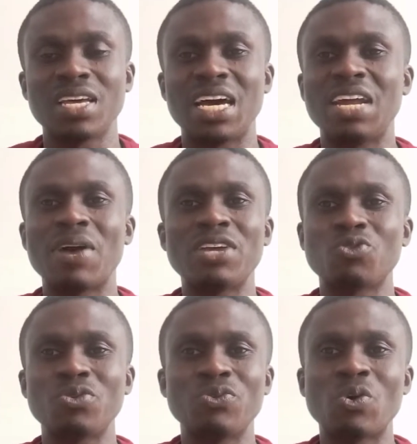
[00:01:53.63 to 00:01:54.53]

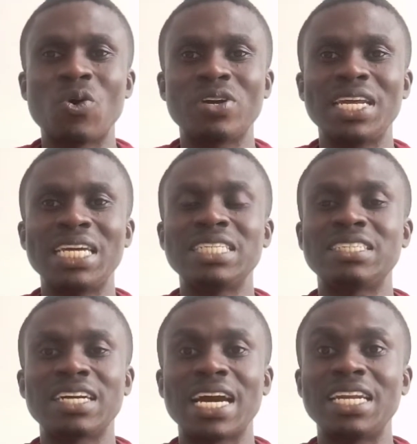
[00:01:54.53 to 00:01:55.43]
otherwise what we call the
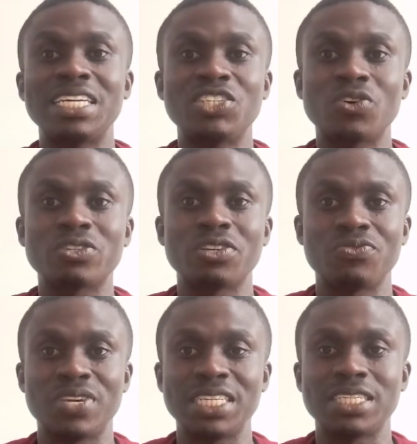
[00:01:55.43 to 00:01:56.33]
intracartilaginous
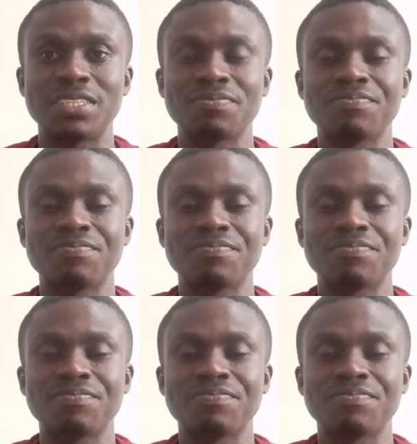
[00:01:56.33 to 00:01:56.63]
ossification